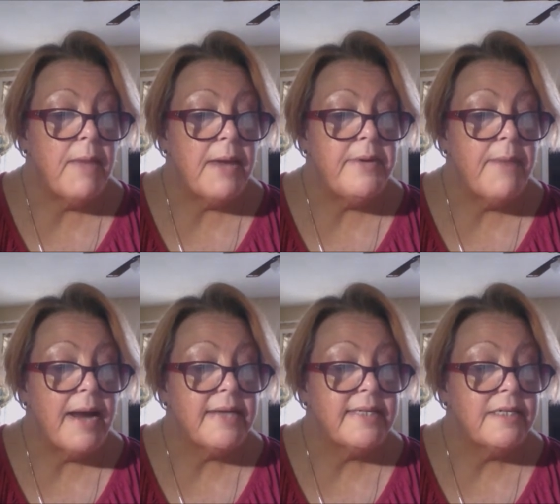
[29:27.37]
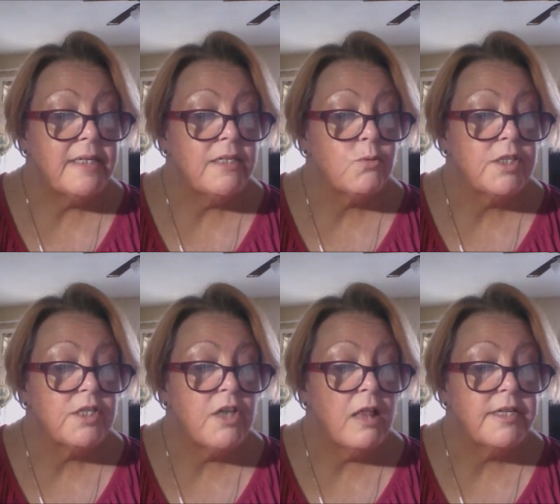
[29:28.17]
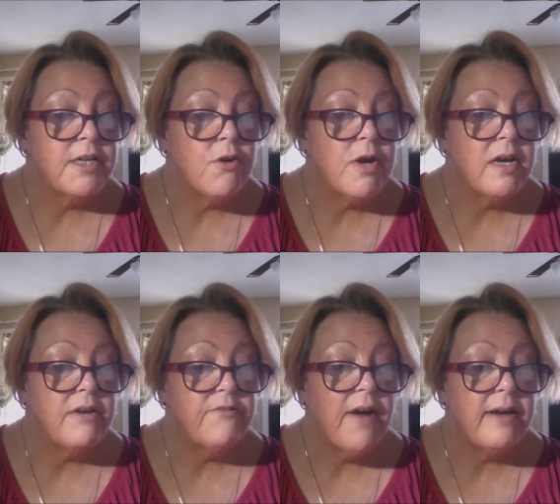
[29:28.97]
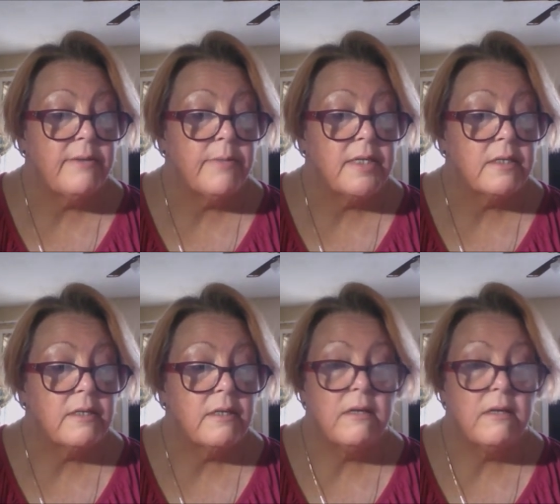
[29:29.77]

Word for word: Maybe my sentence was solitary confinement